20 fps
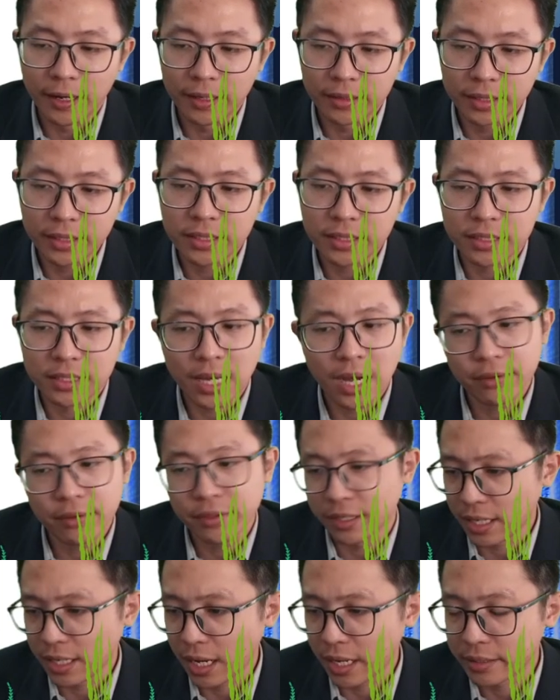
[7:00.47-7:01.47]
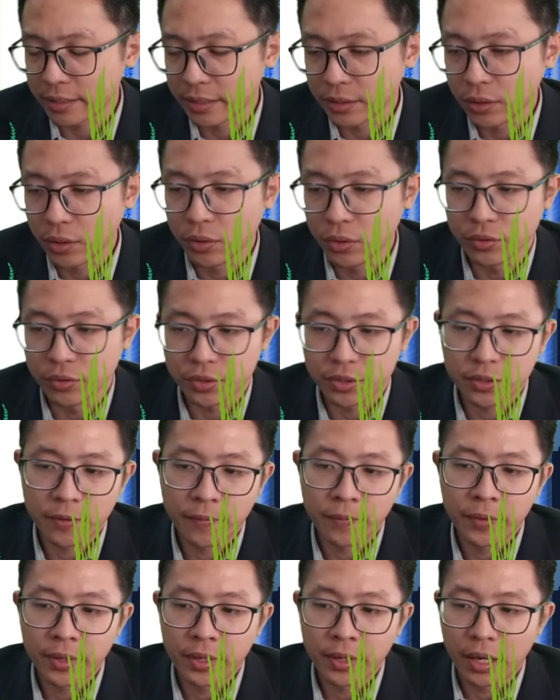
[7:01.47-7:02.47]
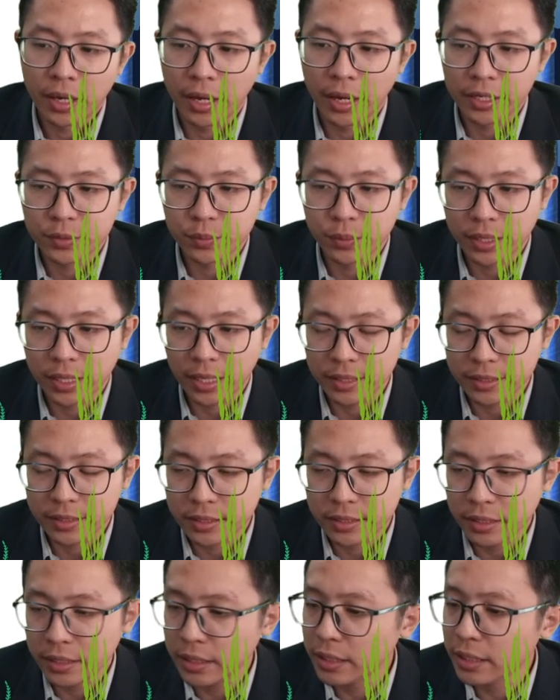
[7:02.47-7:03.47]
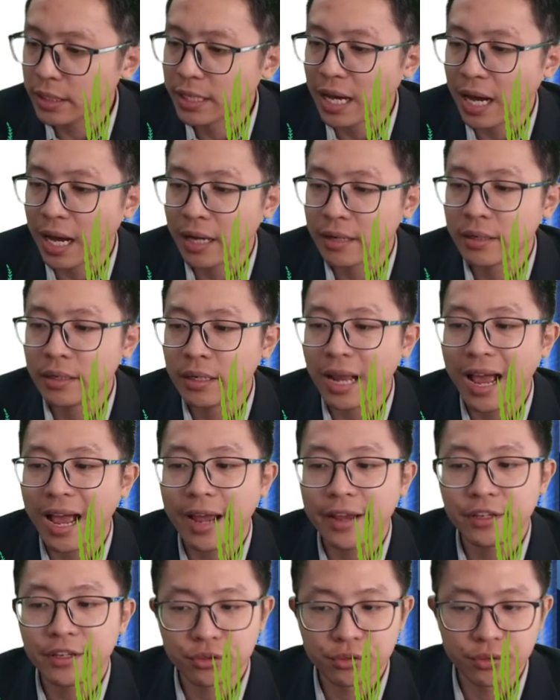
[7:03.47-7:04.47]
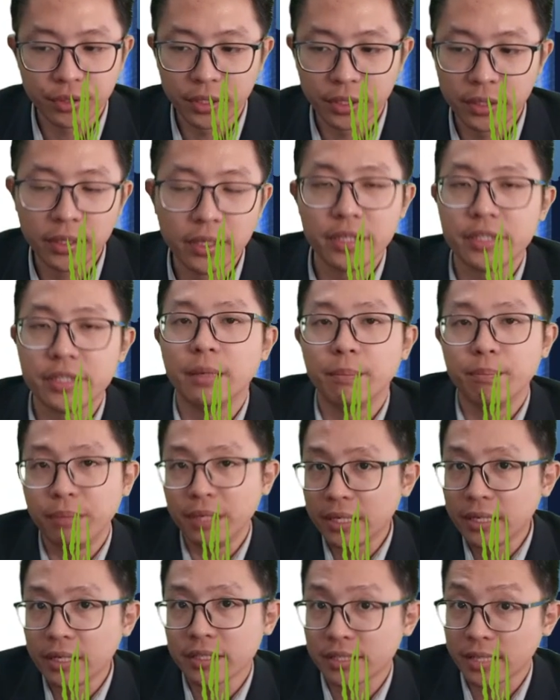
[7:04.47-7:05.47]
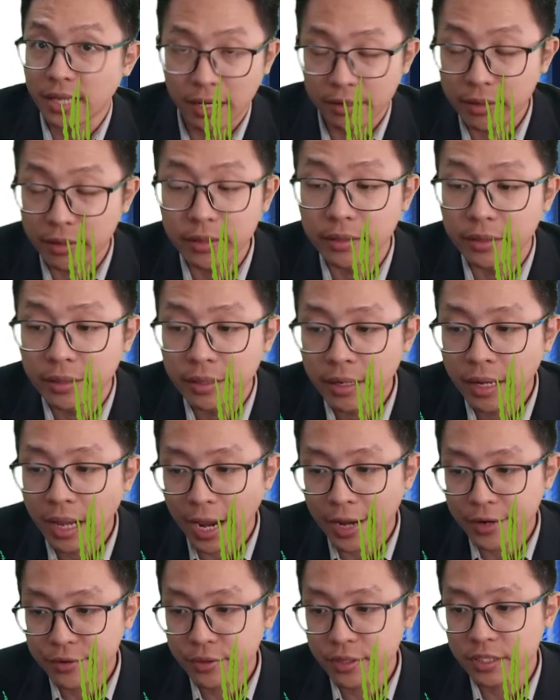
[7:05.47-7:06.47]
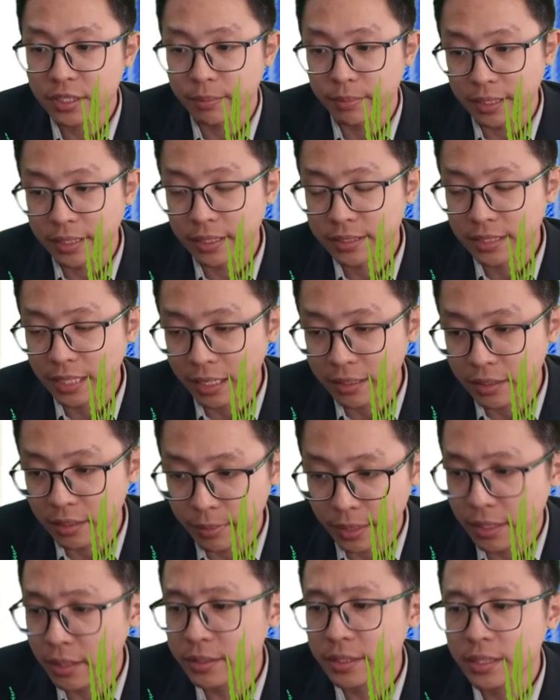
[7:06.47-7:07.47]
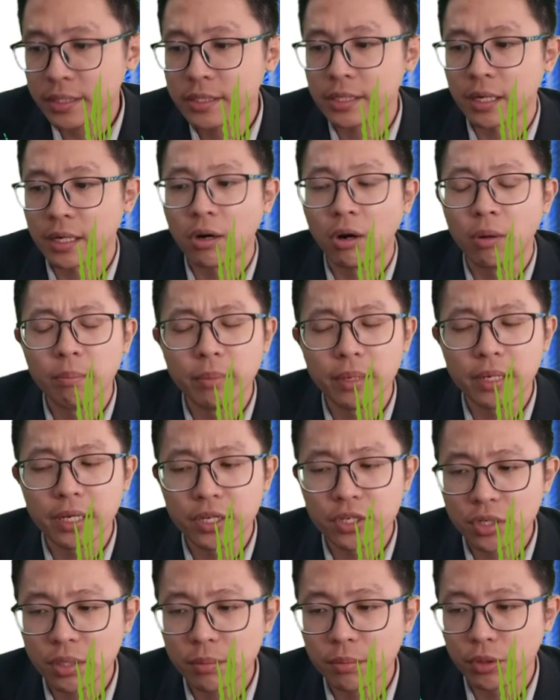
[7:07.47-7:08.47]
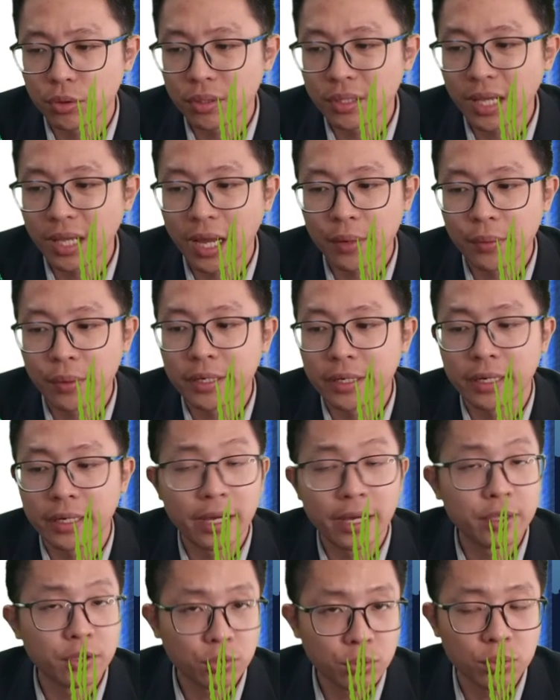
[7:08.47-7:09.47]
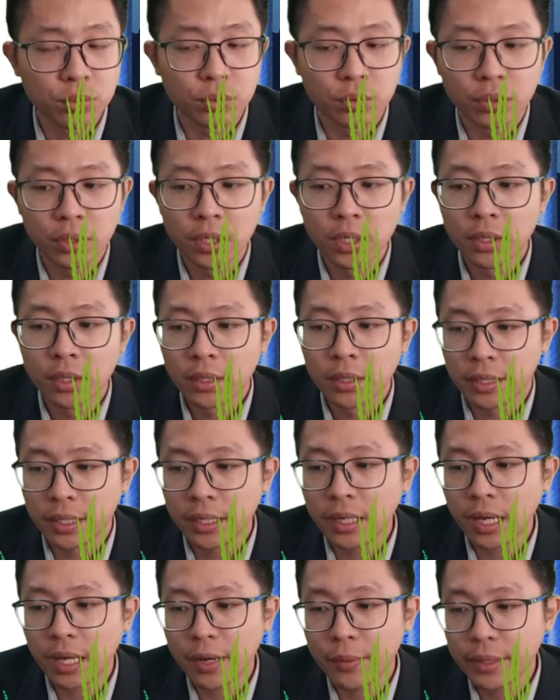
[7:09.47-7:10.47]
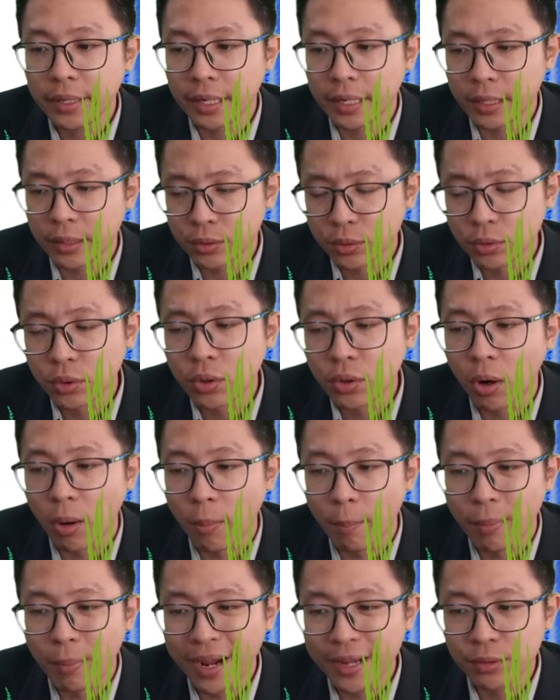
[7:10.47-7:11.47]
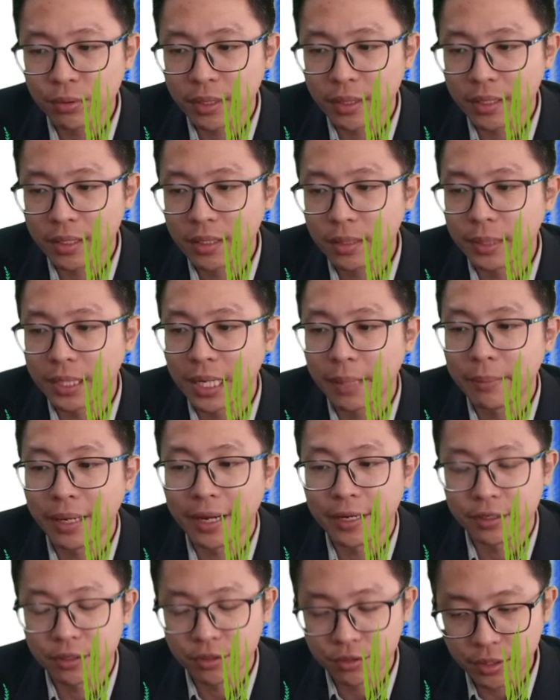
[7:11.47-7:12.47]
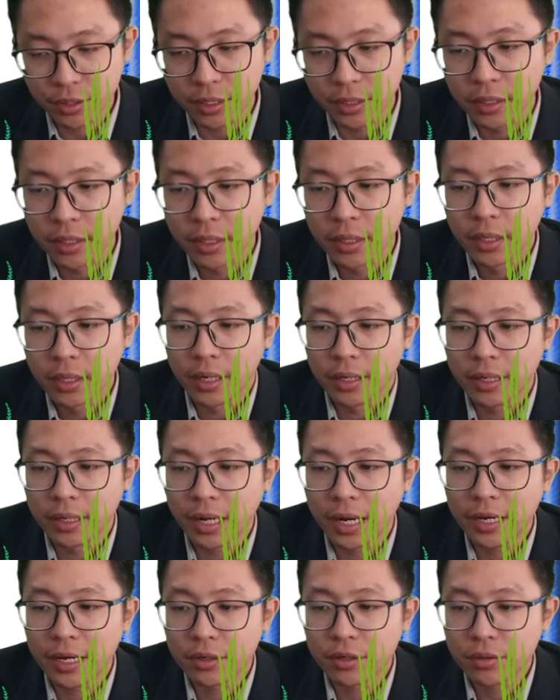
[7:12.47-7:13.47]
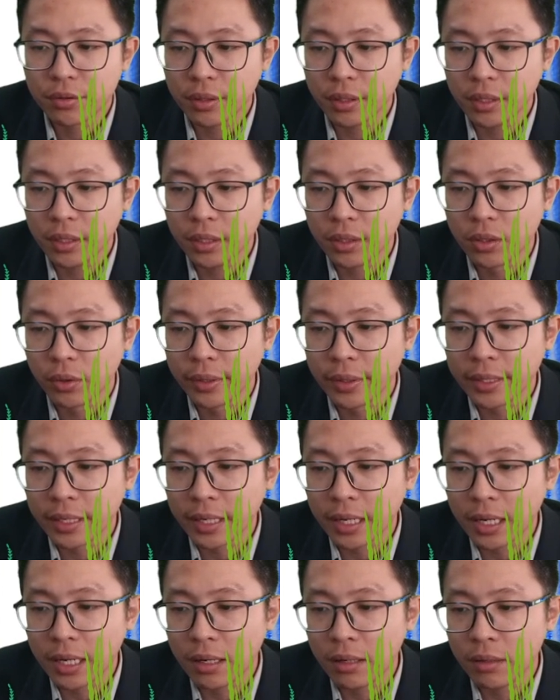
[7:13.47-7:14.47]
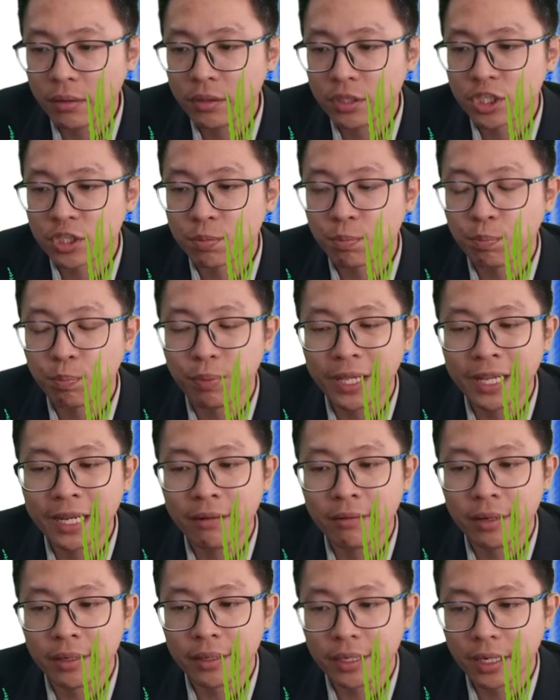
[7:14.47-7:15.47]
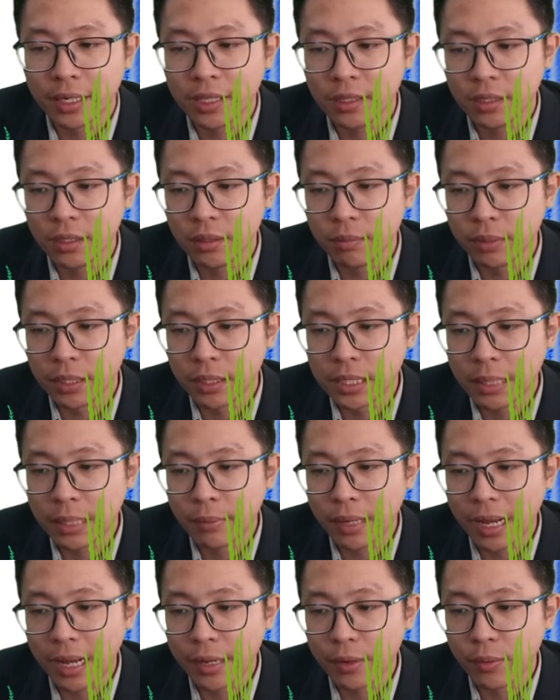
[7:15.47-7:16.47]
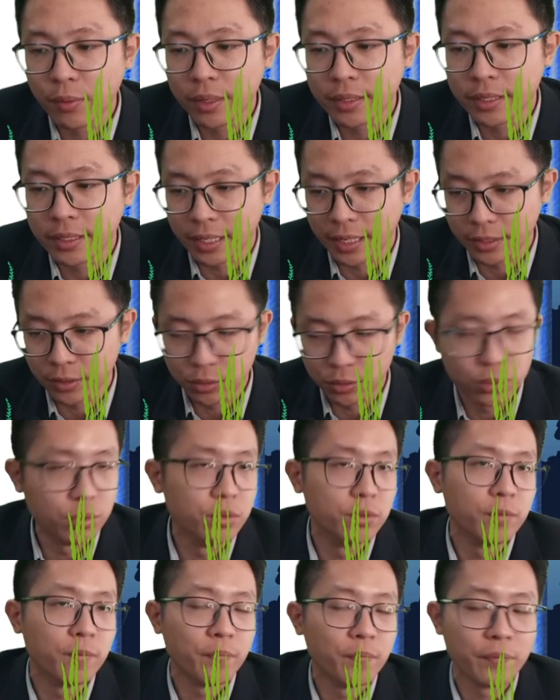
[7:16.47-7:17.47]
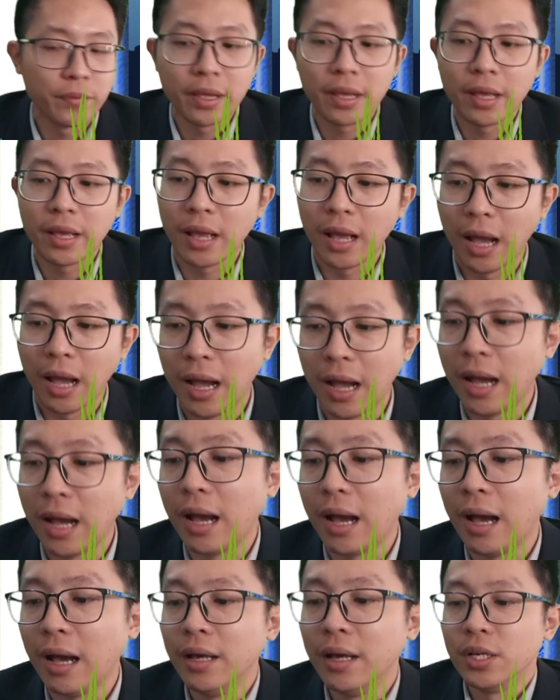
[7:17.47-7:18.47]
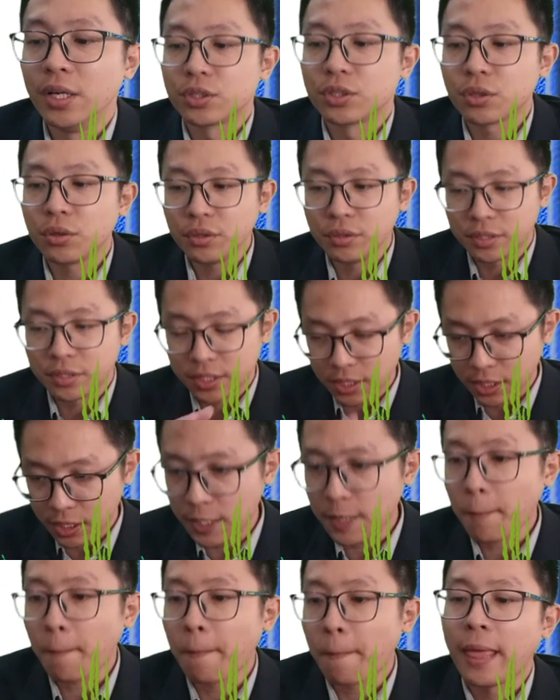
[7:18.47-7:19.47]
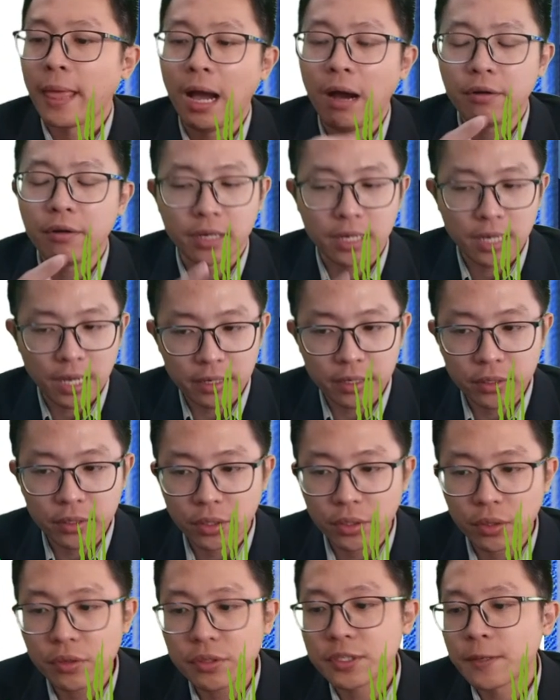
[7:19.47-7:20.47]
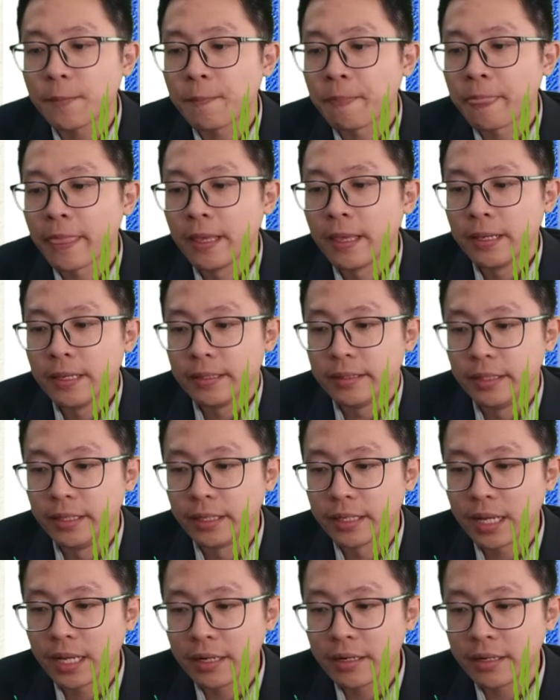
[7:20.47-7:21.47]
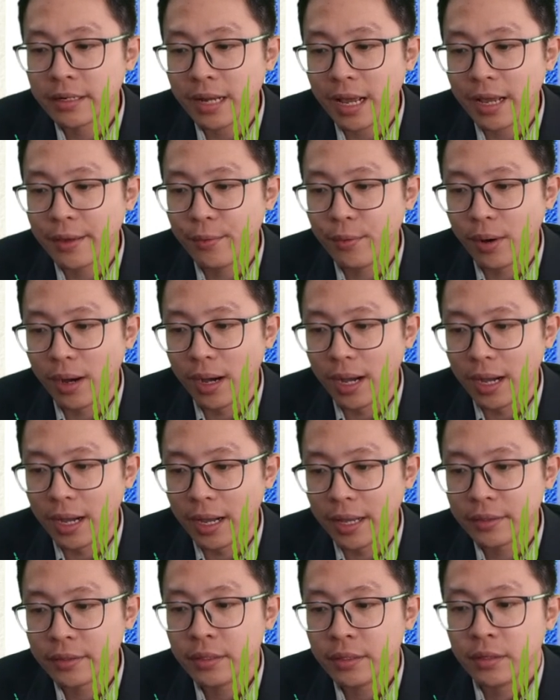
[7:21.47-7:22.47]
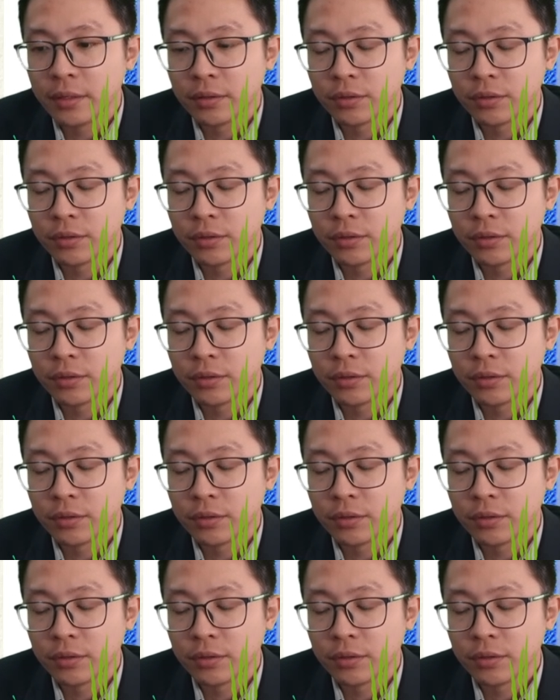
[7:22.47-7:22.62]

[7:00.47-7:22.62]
this is how the current goes. As we can see, current I3 is the biggest current. I3 is the biggest current because it is a combination between I1 and I2. Yeah, I1 and I2 combined together become I3. And then I3 going out, split out again, it become I1 and I2. So you see how the current goes? The current I1